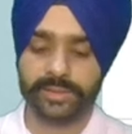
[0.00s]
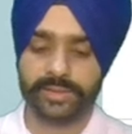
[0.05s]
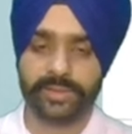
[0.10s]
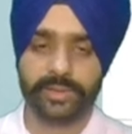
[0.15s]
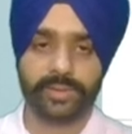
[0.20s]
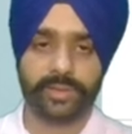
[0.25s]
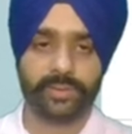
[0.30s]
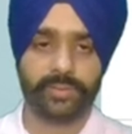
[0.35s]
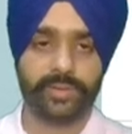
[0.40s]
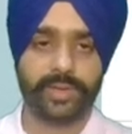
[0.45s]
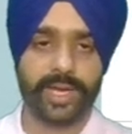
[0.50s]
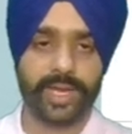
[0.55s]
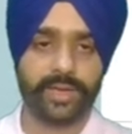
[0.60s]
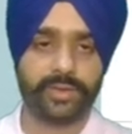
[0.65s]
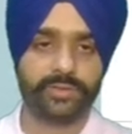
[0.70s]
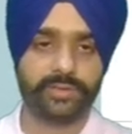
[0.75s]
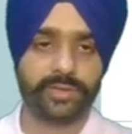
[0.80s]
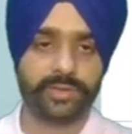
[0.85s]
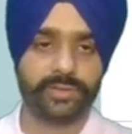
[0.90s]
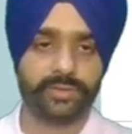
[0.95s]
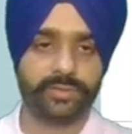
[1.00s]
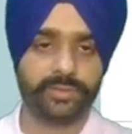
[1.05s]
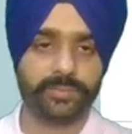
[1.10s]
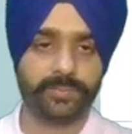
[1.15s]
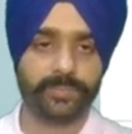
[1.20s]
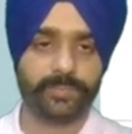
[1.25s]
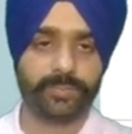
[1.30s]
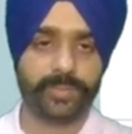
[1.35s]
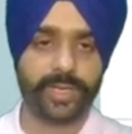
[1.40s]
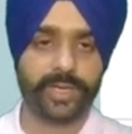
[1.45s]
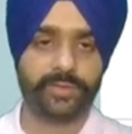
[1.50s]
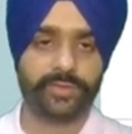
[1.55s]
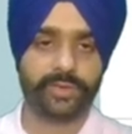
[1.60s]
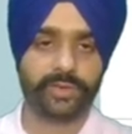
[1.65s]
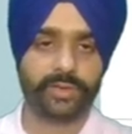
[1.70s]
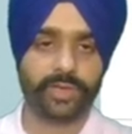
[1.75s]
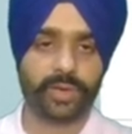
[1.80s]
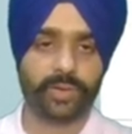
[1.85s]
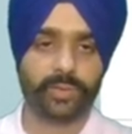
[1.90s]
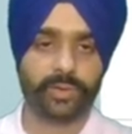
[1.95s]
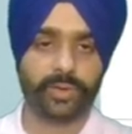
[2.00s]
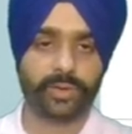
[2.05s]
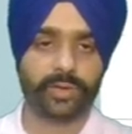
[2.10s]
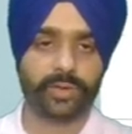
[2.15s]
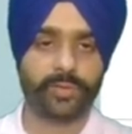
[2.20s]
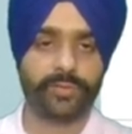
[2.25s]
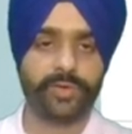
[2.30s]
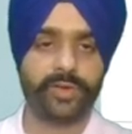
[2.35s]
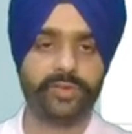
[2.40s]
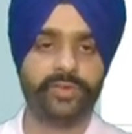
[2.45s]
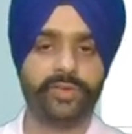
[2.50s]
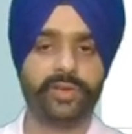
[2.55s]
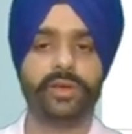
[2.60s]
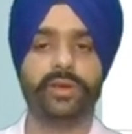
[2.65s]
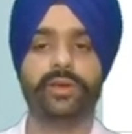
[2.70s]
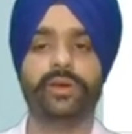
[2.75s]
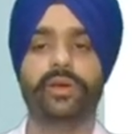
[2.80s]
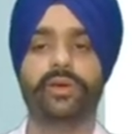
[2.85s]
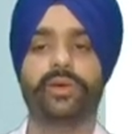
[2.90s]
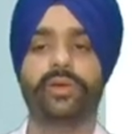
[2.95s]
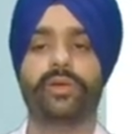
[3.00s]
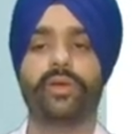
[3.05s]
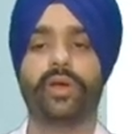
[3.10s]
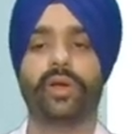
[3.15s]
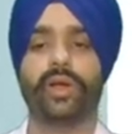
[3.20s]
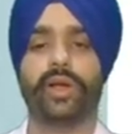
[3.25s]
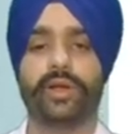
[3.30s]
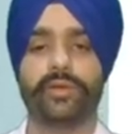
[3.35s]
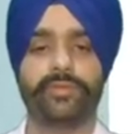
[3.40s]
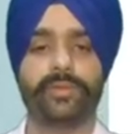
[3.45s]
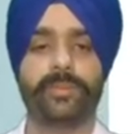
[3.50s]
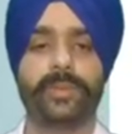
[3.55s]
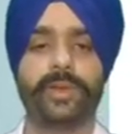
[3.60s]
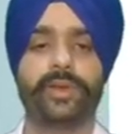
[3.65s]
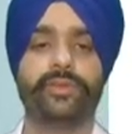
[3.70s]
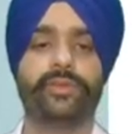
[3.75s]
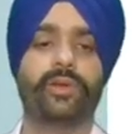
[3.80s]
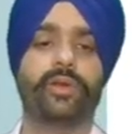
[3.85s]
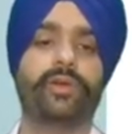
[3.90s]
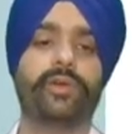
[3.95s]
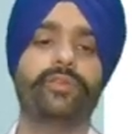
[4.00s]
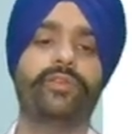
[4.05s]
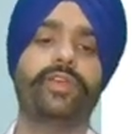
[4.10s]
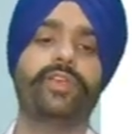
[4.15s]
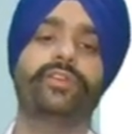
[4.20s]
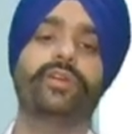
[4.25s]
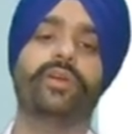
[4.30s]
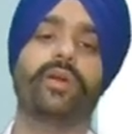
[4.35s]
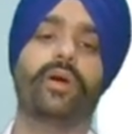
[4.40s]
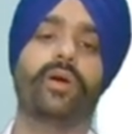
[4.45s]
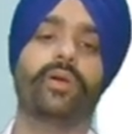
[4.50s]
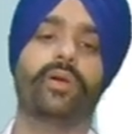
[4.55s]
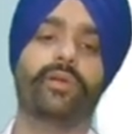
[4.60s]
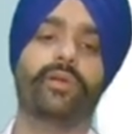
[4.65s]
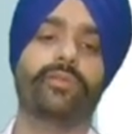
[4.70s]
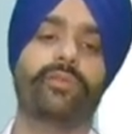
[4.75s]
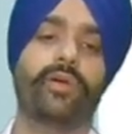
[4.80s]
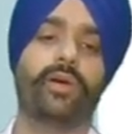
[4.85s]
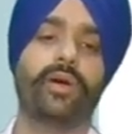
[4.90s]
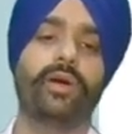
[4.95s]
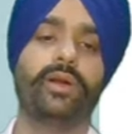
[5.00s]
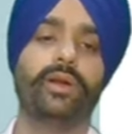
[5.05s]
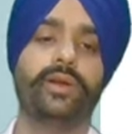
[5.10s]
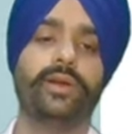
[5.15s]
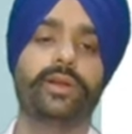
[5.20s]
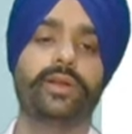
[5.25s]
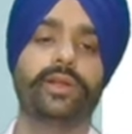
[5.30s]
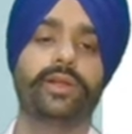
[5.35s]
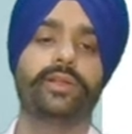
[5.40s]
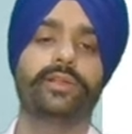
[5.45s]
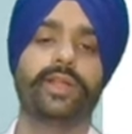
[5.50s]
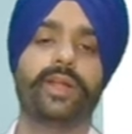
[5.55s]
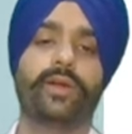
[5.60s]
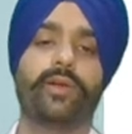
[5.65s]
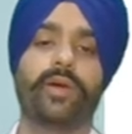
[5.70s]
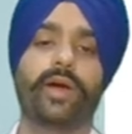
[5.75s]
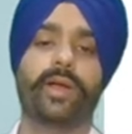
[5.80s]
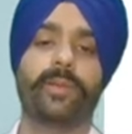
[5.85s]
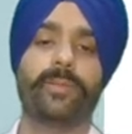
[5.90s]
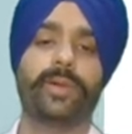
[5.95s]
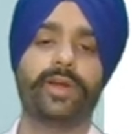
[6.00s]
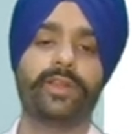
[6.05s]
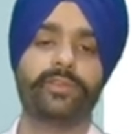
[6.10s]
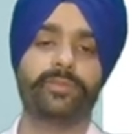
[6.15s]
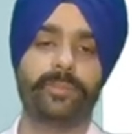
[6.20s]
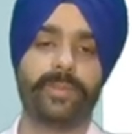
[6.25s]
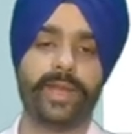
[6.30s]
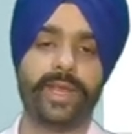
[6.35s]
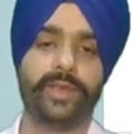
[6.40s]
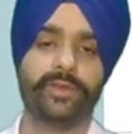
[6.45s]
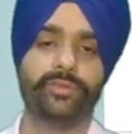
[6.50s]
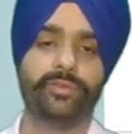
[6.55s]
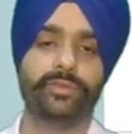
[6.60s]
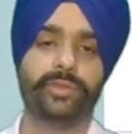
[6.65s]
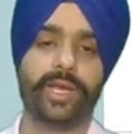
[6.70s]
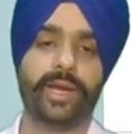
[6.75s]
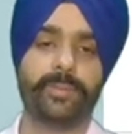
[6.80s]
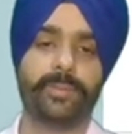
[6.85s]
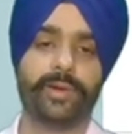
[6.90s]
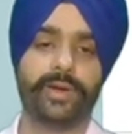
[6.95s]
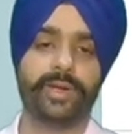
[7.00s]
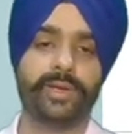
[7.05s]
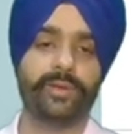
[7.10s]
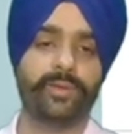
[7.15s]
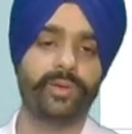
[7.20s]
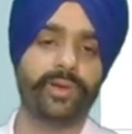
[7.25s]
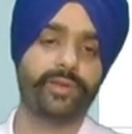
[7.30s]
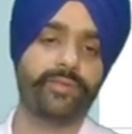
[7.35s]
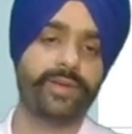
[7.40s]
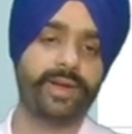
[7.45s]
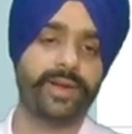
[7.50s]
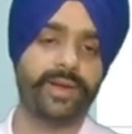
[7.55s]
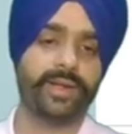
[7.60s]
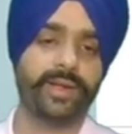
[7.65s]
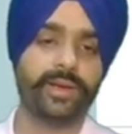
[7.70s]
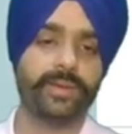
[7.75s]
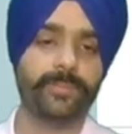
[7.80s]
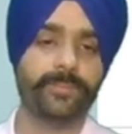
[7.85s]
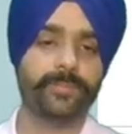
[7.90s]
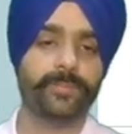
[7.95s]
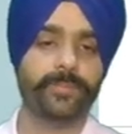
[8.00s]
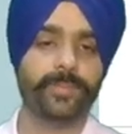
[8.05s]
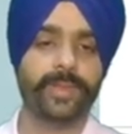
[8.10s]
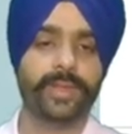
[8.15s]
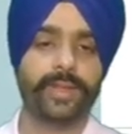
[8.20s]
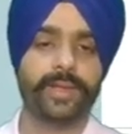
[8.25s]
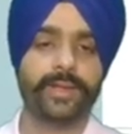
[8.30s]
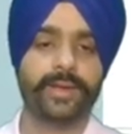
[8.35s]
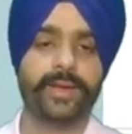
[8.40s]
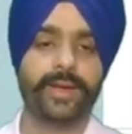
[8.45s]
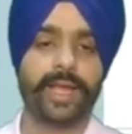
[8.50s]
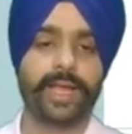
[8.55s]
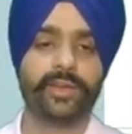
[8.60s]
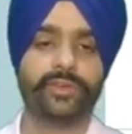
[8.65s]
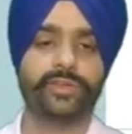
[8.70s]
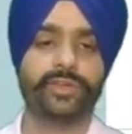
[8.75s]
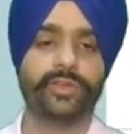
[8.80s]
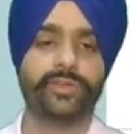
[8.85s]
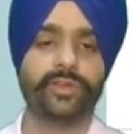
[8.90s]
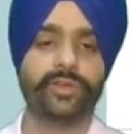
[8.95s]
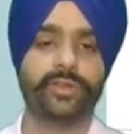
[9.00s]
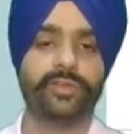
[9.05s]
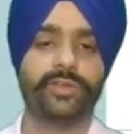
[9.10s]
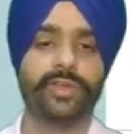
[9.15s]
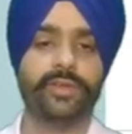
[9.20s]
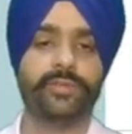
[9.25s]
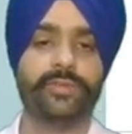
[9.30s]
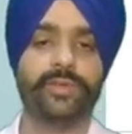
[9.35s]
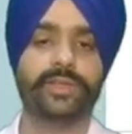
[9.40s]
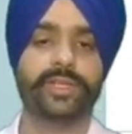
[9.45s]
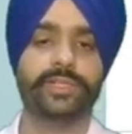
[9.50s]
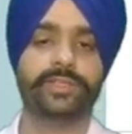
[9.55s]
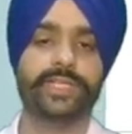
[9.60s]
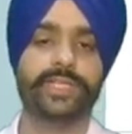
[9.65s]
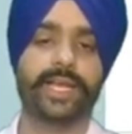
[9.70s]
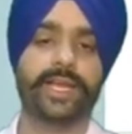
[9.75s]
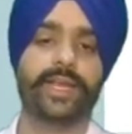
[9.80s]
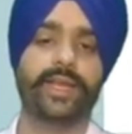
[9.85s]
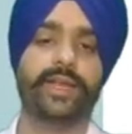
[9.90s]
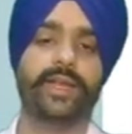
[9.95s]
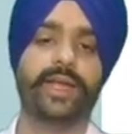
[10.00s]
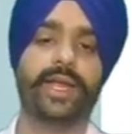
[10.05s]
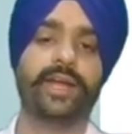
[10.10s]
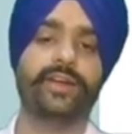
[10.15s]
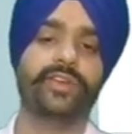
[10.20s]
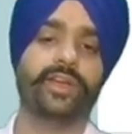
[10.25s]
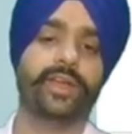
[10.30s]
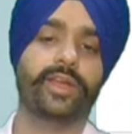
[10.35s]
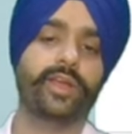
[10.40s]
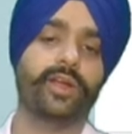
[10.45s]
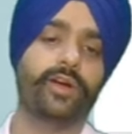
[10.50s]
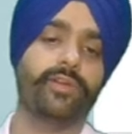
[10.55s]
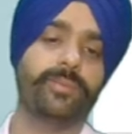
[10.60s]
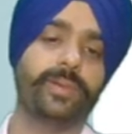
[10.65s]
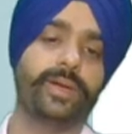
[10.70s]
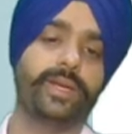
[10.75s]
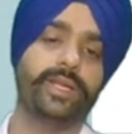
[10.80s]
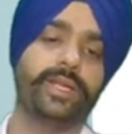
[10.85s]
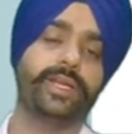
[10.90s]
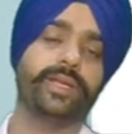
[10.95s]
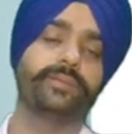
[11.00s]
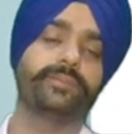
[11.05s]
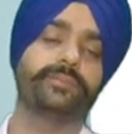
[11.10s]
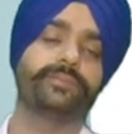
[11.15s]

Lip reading: Now, next is placing the order. The official confirmation or official order for the requirement is placed to that particular vendor. Next is receiving the checking of material.